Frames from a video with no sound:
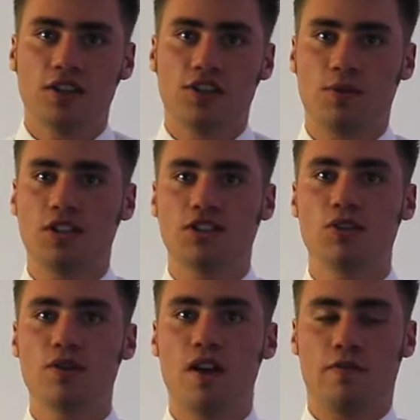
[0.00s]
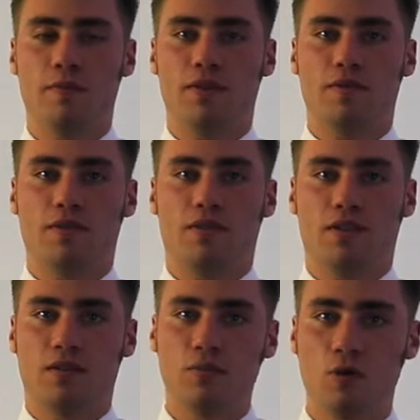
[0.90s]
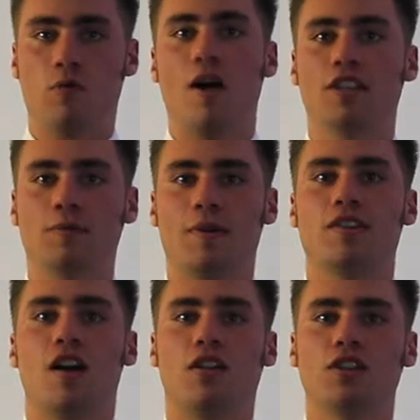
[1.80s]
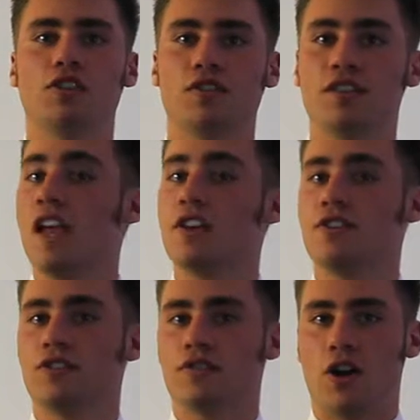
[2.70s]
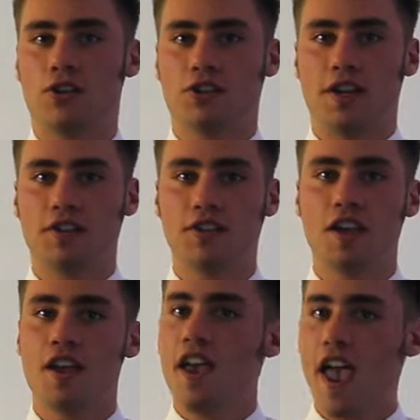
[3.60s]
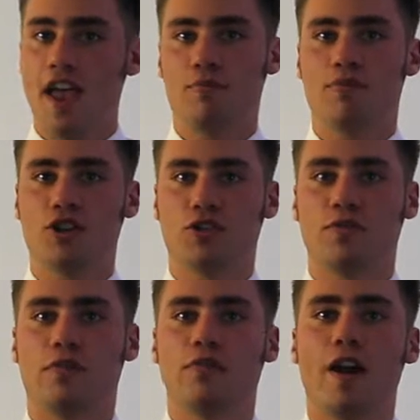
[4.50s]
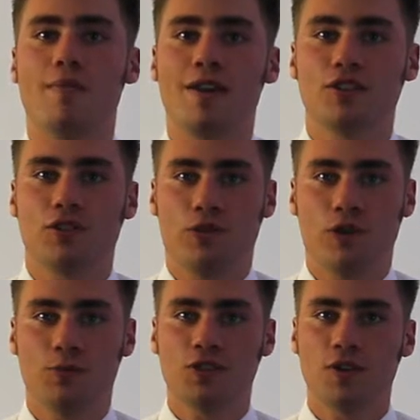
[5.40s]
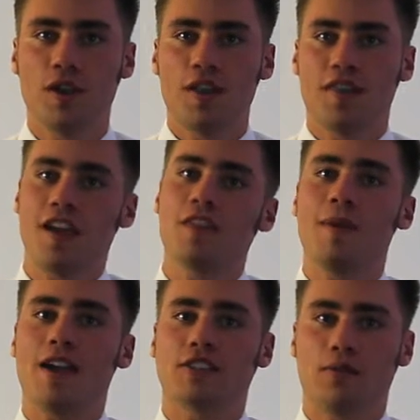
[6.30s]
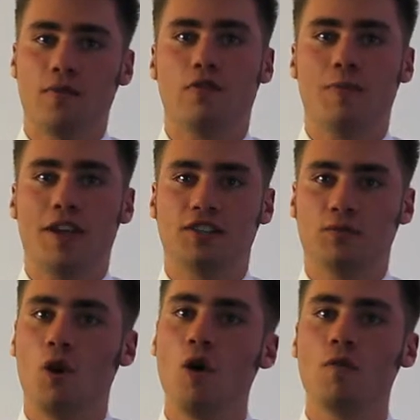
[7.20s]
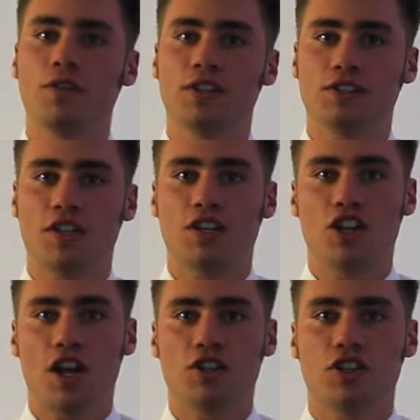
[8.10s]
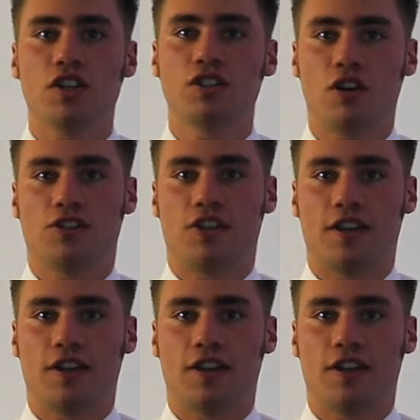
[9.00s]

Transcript: So with this new government and more widespread knowledge of the dangers of tar sands and pressure from environmental groups, the Athabasca River Basin will hopefully see a change in tar